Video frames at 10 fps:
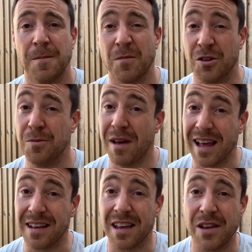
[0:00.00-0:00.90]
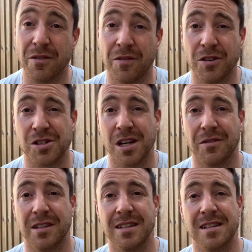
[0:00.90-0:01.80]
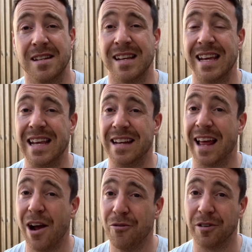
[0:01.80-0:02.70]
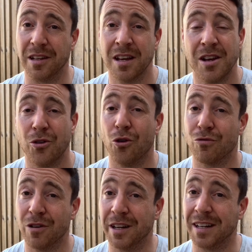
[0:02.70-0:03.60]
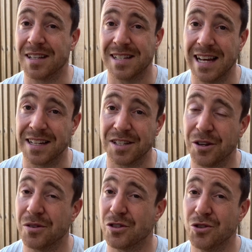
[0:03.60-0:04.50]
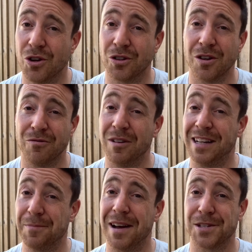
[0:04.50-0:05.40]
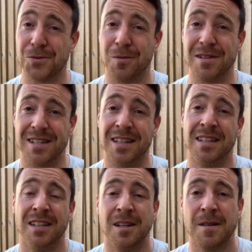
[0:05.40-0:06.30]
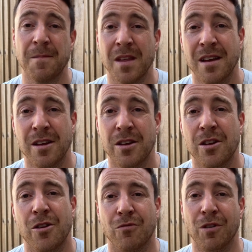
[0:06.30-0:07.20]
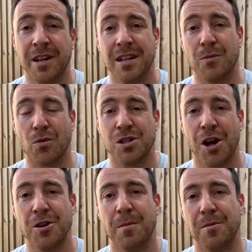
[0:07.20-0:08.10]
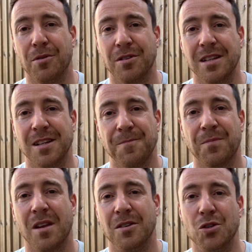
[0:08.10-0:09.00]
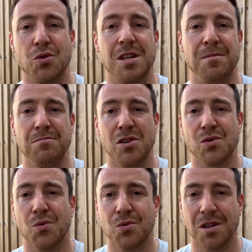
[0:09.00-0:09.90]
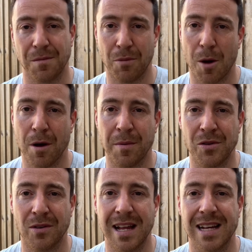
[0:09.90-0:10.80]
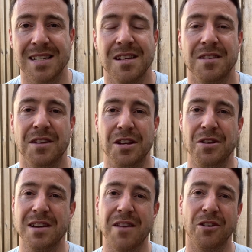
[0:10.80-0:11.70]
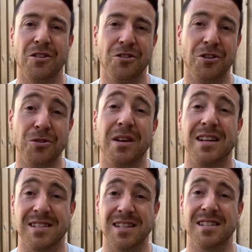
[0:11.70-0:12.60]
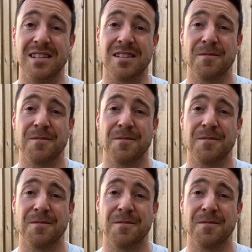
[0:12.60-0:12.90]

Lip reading: You may even find yourself addicted to eating healthy or running instead, so it's not really a bad swap, is it? Running will tone up your body, you'll see muscles pop up in your legs that you never knew existed.